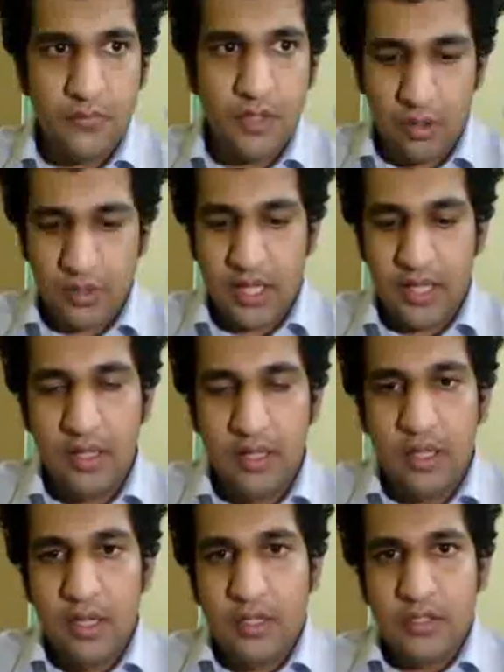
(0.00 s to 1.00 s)
Okay,
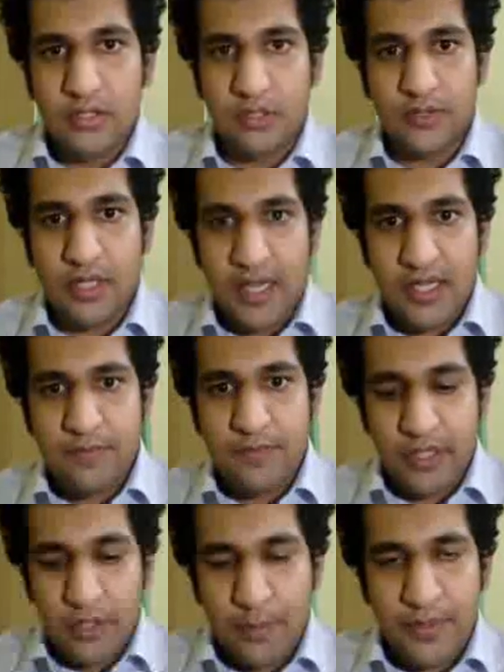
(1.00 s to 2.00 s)
so the next
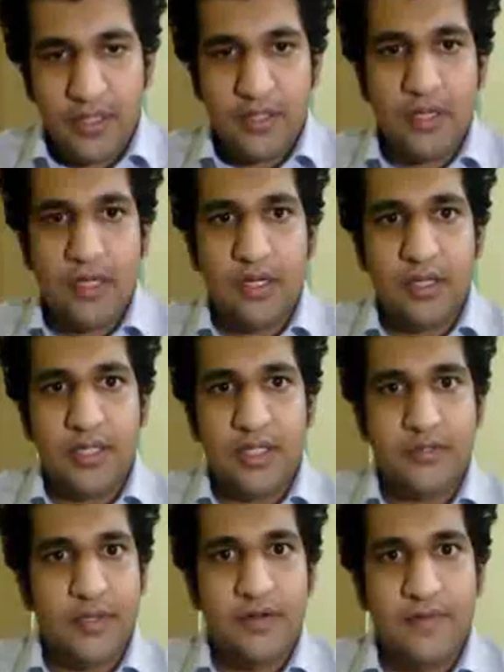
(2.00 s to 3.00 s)
big topic
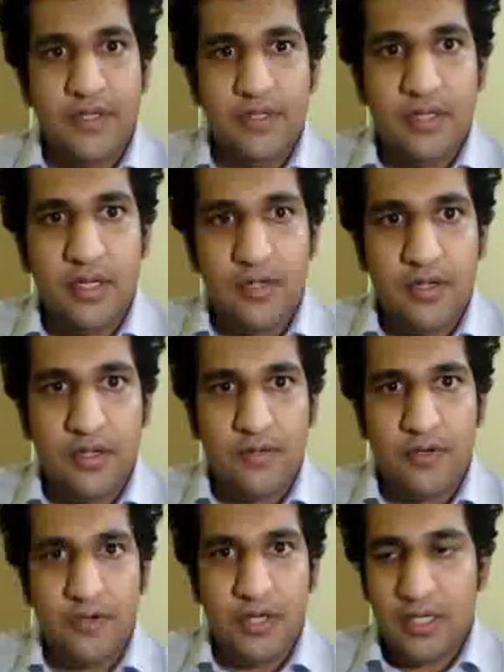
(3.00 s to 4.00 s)
that's relevant
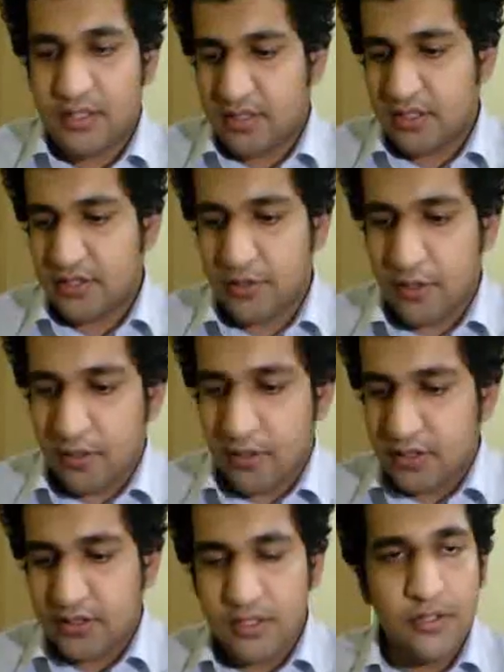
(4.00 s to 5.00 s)
for us as
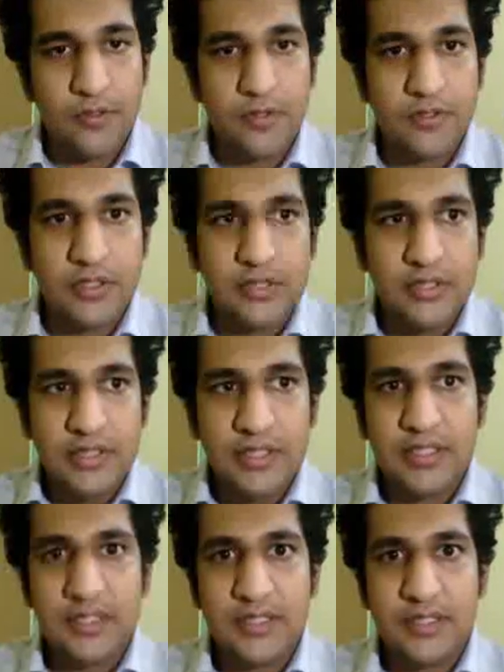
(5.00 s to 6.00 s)
neurologists and neurosurgeons
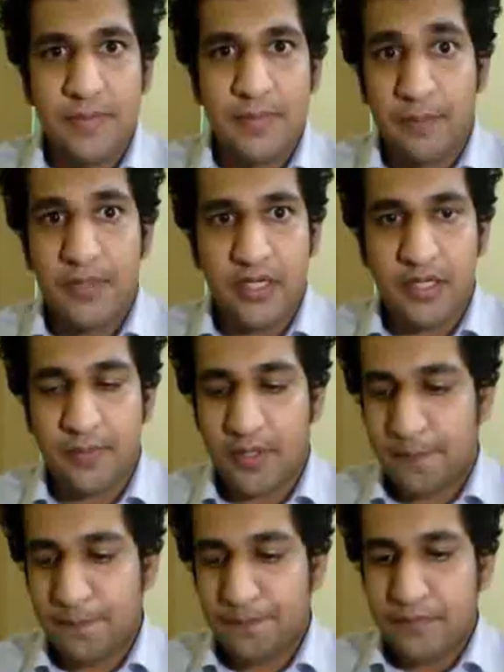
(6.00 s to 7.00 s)
is
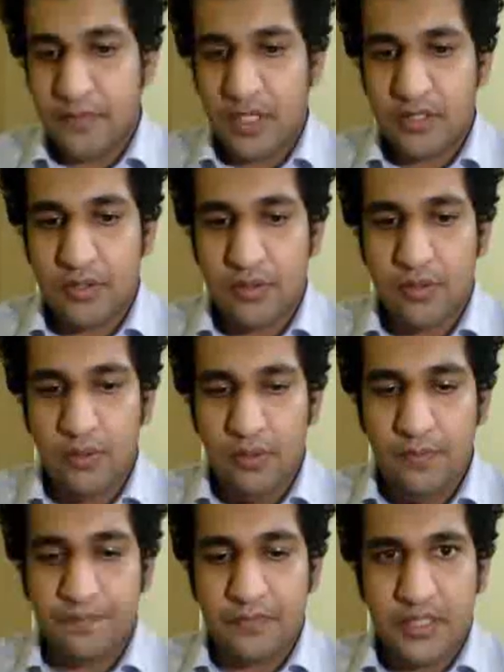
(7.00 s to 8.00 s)
papilledema. So
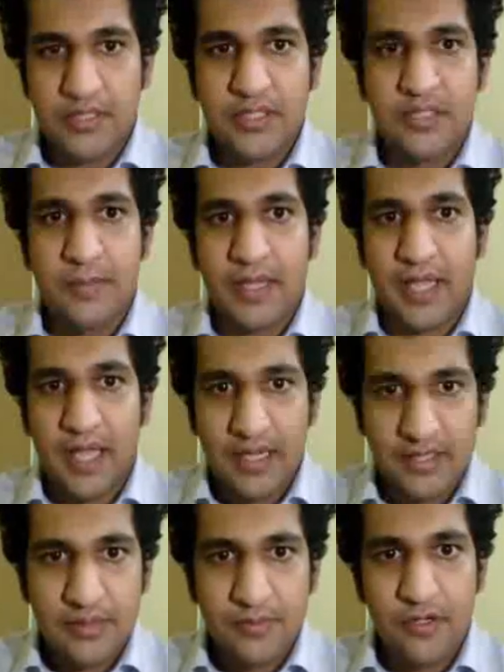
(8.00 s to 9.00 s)
this is the
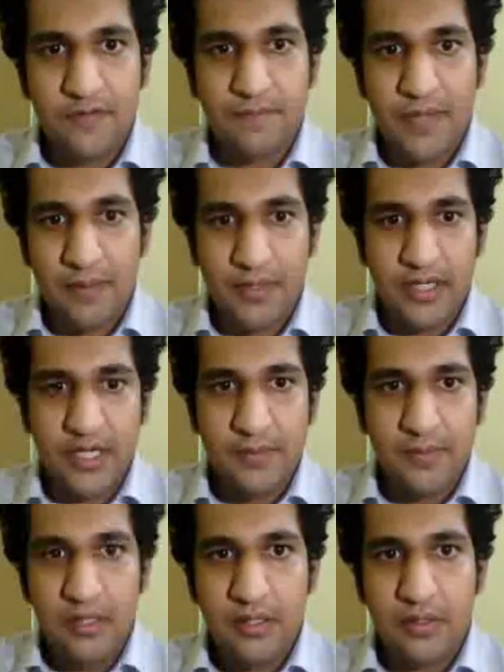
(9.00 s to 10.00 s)
mechanism of
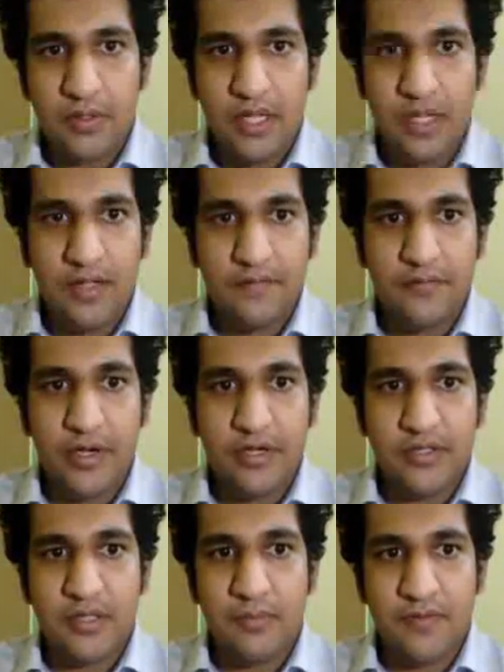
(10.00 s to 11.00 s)
papilledema. Okay, I've tried
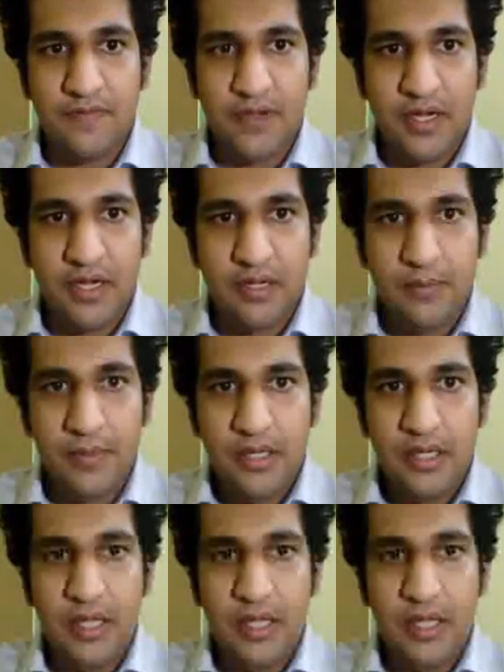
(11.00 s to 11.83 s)
to simplify it a bit.